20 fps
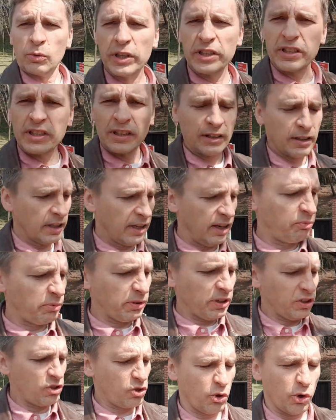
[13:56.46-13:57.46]
Recently I've
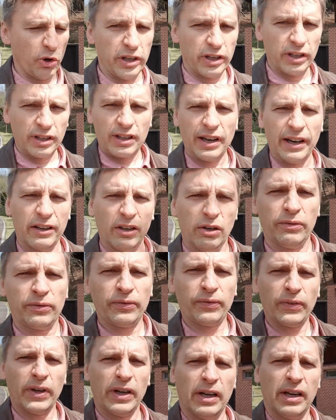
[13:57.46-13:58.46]
been enjoying kind
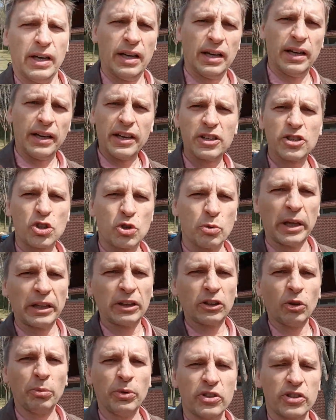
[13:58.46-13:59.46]
of
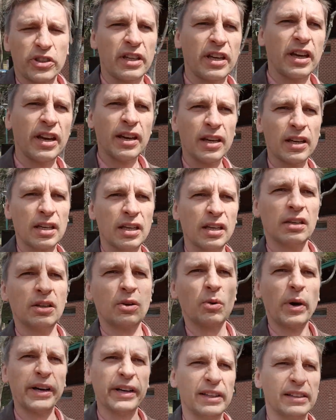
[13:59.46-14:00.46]
instrumental music,
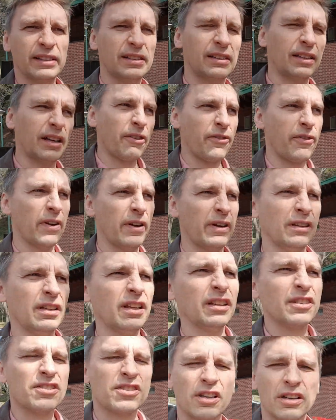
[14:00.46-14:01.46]
quiet stuff.
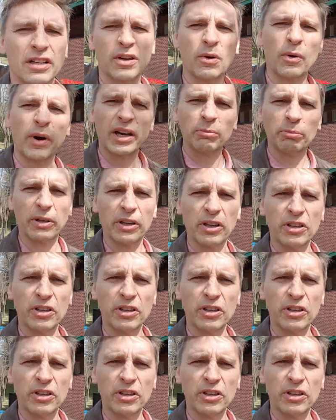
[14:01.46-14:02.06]
Not necessarily quiet, but